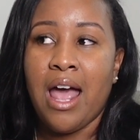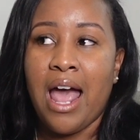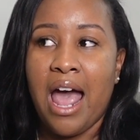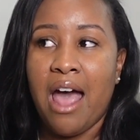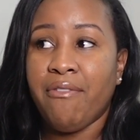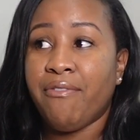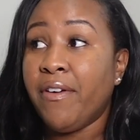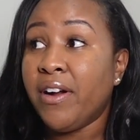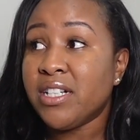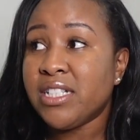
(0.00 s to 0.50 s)

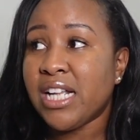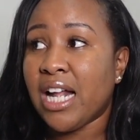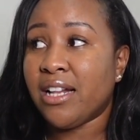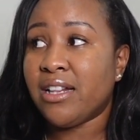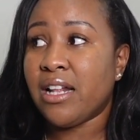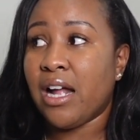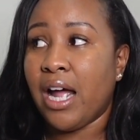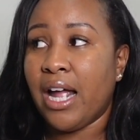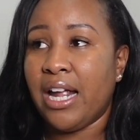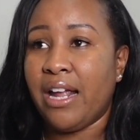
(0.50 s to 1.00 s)
at first I
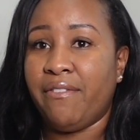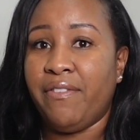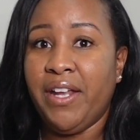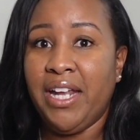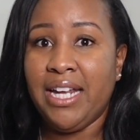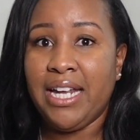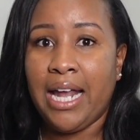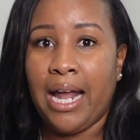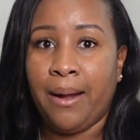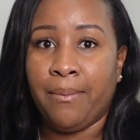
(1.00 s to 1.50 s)
thought if
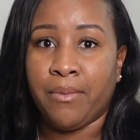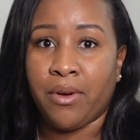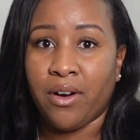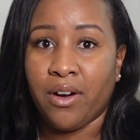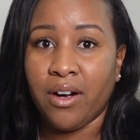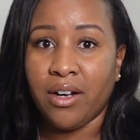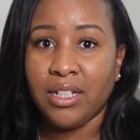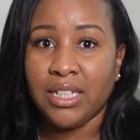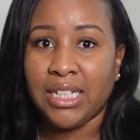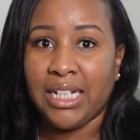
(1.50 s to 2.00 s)
he came
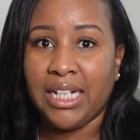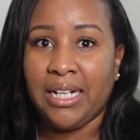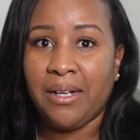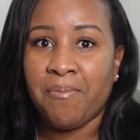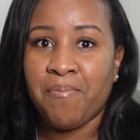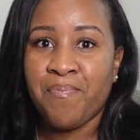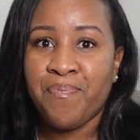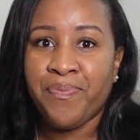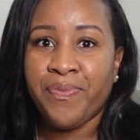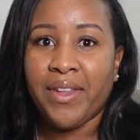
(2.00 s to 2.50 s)

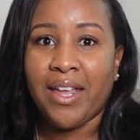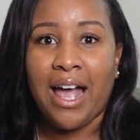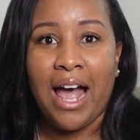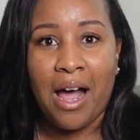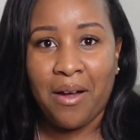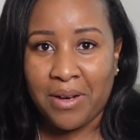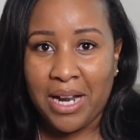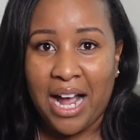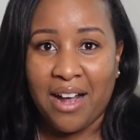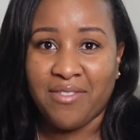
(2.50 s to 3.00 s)
early,
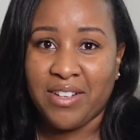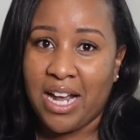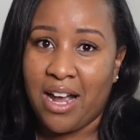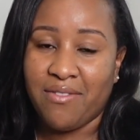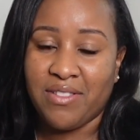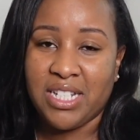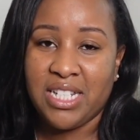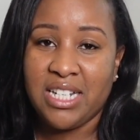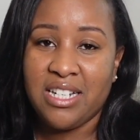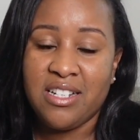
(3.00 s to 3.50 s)
I would have to have
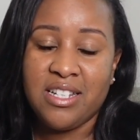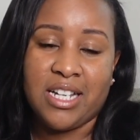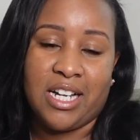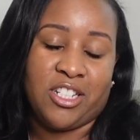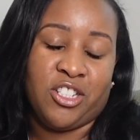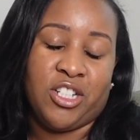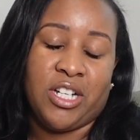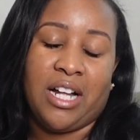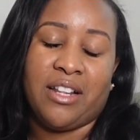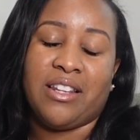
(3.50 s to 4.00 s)
a C-section.